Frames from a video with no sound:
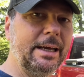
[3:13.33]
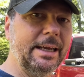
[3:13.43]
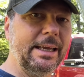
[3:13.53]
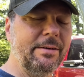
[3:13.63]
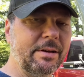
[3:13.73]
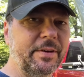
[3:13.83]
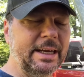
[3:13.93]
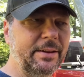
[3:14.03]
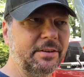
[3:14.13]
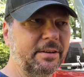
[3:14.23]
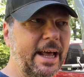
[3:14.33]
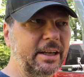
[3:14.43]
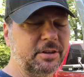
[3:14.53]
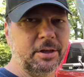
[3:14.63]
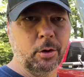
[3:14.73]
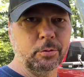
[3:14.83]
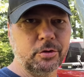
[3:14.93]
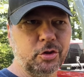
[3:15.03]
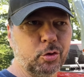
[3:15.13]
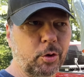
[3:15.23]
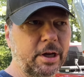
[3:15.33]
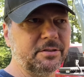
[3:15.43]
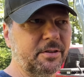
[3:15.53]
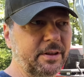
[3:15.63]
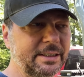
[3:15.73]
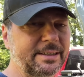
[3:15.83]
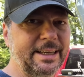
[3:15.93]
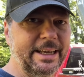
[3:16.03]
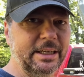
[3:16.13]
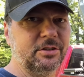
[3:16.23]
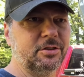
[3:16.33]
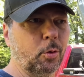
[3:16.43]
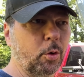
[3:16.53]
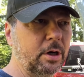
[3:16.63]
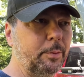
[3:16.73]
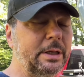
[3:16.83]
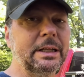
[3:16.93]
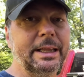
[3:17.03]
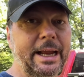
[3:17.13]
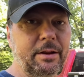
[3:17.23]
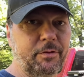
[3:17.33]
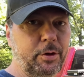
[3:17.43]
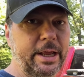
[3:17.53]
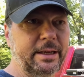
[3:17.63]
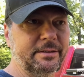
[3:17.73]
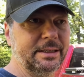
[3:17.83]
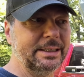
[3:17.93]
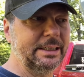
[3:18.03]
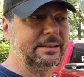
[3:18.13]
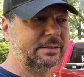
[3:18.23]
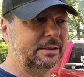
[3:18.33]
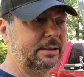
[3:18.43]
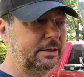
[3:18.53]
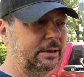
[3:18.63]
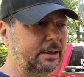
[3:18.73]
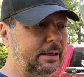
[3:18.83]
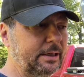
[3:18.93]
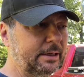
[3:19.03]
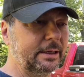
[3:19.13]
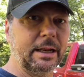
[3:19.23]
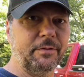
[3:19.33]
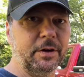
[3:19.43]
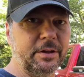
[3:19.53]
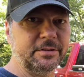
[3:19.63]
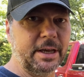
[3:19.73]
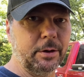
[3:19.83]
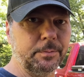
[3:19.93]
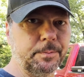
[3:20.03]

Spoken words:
even if I get this latched, I don't trust this hitch. So we're gonna be delayed a few days at least. Got to figure this out.